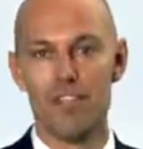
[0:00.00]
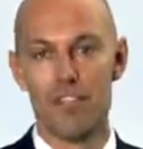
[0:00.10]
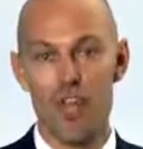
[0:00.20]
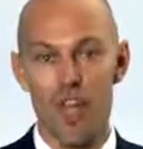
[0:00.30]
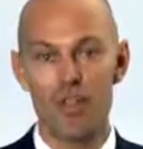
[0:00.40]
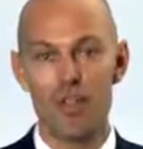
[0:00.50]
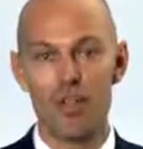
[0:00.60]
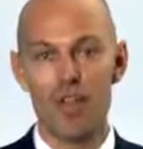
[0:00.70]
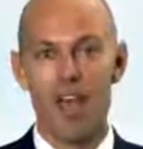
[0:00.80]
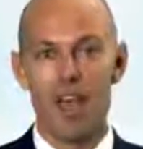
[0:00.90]
In
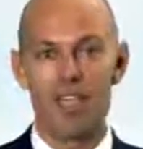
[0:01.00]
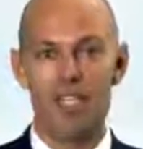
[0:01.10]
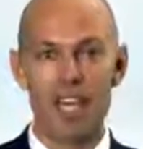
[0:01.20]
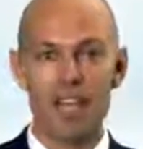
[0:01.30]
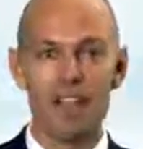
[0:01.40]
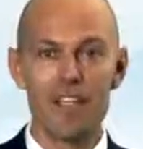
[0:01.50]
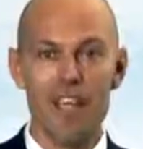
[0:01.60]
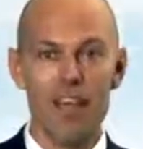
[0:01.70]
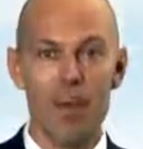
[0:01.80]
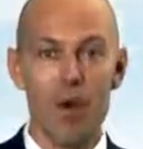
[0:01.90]
general, a
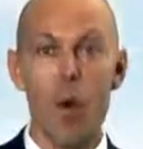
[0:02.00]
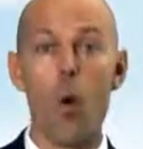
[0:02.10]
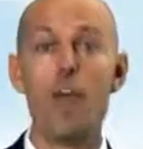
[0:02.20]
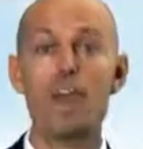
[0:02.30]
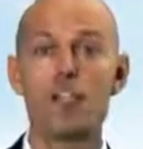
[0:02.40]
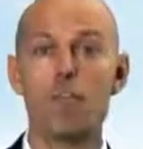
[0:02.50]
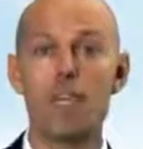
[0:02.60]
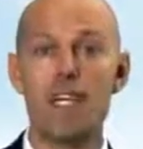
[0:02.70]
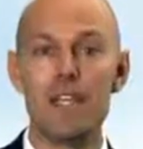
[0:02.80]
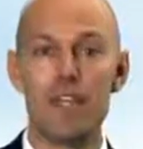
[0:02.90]
secondary or
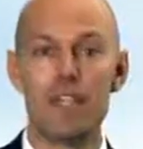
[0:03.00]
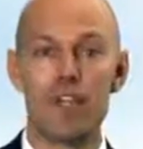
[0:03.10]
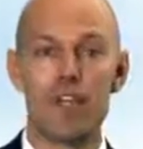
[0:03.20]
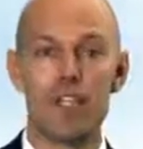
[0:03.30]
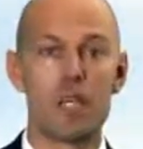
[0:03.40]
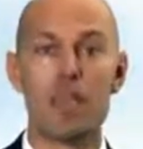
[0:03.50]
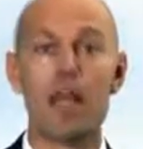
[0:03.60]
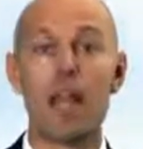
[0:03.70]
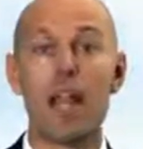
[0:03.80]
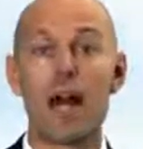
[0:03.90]
intermediate trend
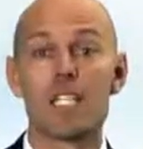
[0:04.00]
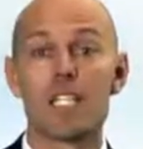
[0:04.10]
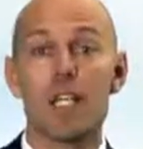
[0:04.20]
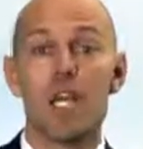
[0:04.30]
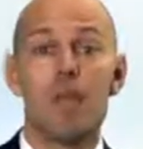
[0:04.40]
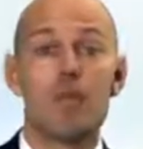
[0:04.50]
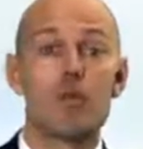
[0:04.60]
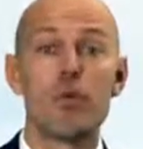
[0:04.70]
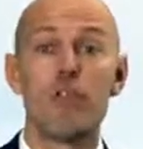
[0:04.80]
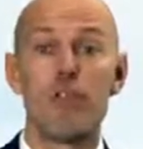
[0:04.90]
typically lasts
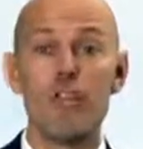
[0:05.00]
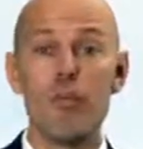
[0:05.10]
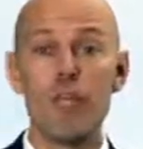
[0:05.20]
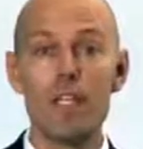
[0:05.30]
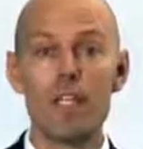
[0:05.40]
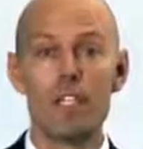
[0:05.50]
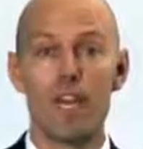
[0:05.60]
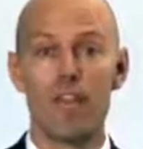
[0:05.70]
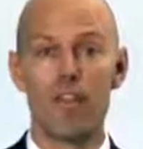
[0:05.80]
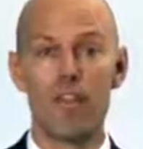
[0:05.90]
between 3
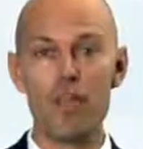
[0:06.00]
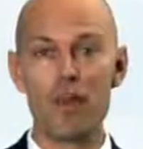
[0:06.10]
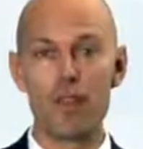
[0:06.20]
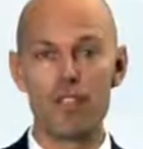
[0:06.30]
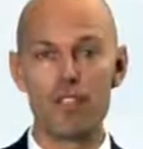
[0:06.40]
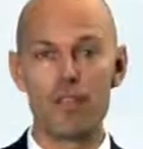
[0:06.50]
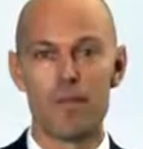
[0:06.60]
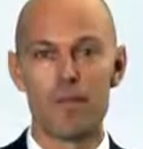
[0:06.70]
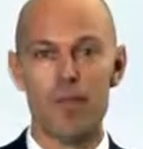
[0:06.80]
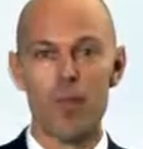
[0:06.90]
weeks and 3 months,
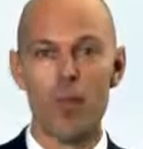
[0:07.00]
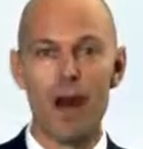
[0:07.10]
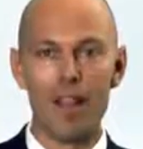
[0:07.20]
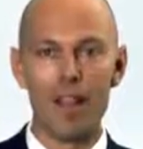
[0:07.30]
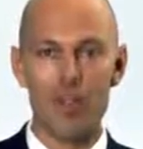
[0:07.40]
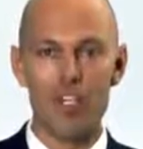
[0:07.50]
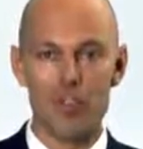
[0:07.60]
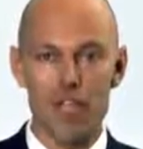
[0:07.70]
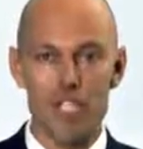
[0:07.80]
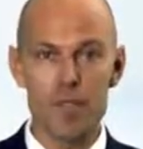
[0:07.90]
while the
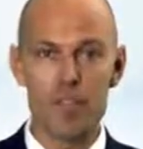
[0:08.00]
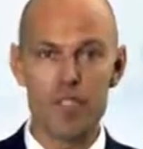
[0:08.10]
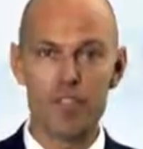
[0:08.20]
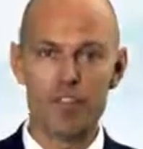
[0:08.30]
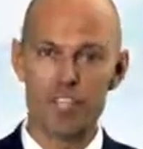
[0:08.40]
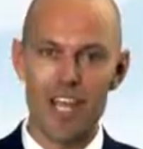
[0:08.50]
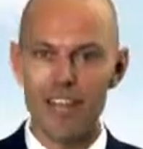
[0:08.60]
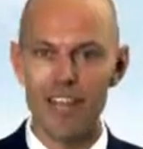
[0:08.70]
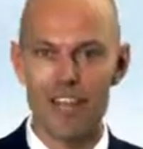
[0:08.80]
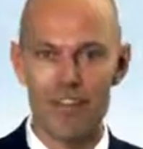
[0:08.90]
retracements of the
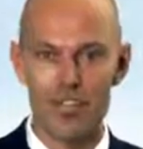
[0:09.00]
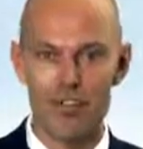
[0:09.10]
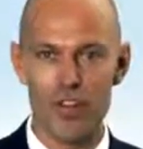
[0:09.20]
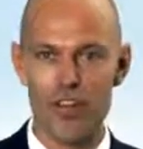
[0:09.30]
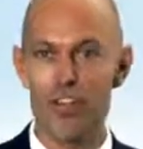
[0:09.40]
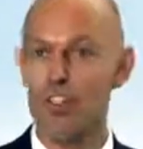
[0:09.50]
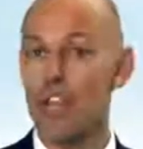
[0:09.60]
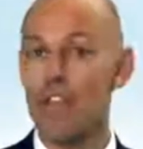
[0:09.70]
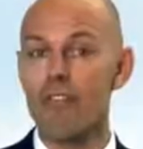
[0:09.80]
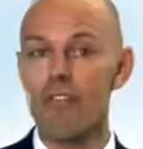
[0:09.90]
secondary trend
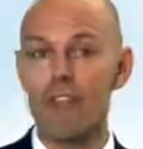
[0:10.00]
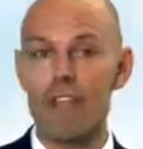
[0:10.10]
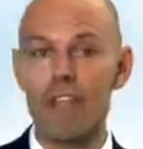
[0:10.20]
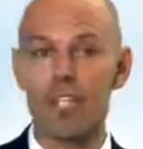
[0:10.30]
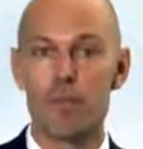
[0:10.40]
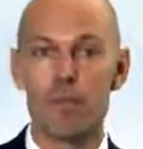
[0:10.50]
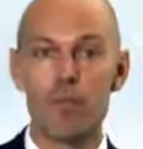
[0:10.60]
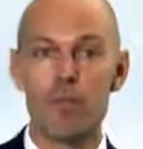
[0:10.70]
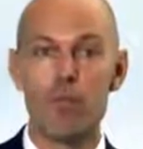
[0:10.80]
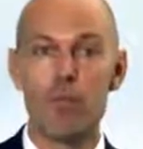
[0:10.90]
generally ranges
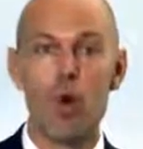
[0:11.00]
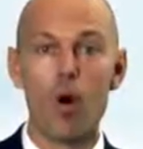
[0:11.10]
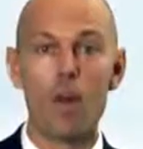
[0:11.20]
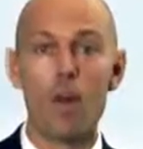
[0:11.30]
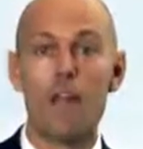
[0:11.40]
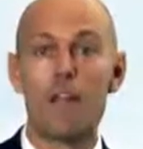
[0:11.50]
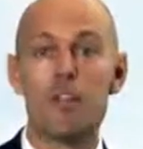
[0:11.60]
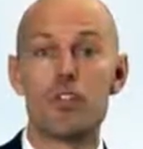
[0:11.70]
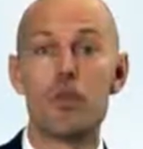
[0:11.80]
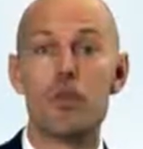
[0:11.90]
between 1
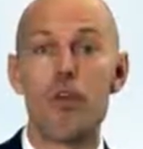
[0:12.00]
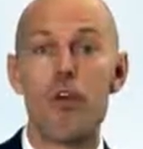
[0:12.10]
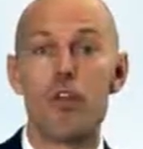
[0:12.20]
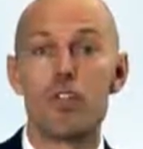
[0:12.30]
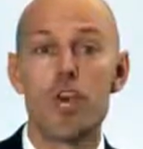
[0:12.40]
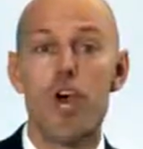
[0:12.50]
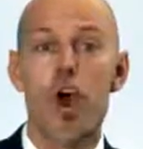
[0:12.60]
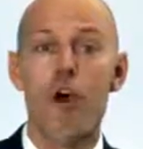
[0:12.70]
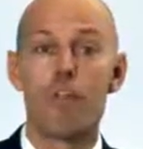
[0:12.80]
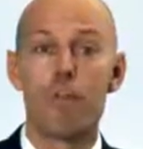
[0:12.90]
and 2/3
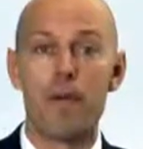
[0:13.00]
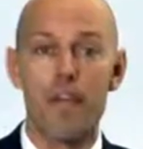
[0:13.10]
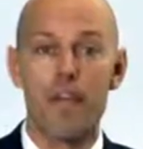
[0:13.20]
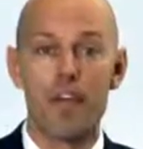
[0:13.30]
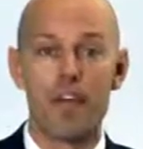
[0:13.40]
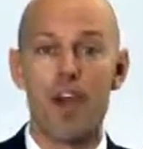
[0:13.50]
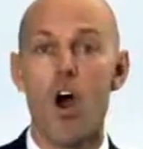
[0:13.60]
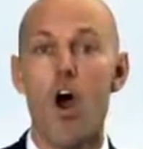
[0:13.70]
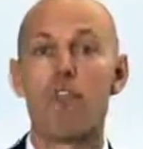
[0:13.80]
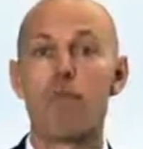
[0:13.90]
of the period
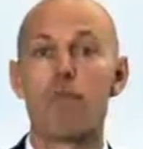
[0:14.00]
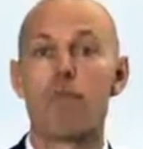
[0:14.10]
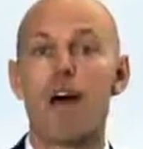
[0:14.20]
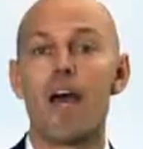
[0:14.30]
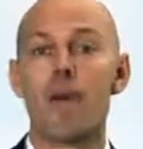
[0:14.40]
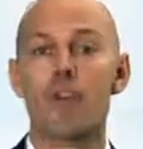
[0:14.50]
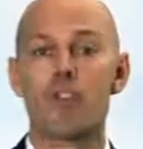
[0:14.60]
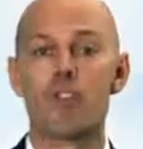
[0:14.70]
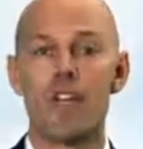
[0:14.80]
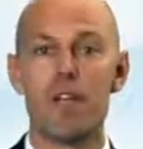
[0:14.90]
of the
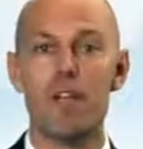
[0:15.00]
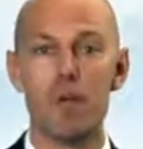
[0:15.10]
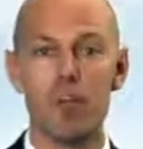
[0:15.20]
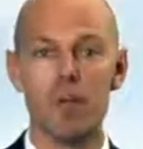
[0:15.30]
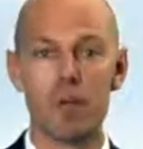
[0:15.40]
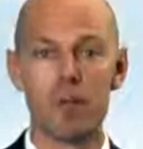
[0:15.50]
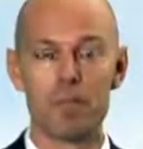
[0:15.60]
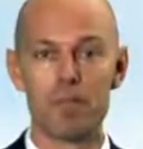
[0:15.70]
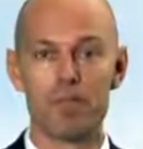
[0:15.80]
primary trend movement.